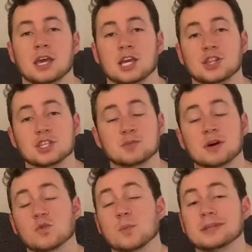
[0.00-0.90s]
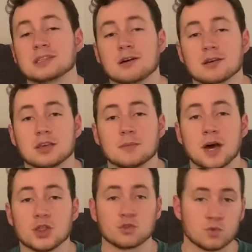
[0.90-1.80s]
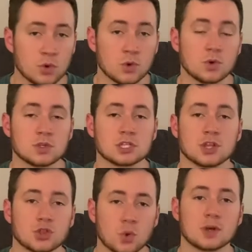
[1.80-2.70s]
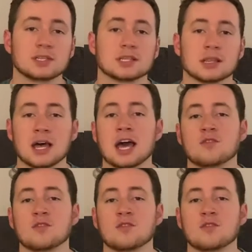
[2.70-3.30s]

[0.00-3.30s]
This month, we've been talking about the rules and authorities in life.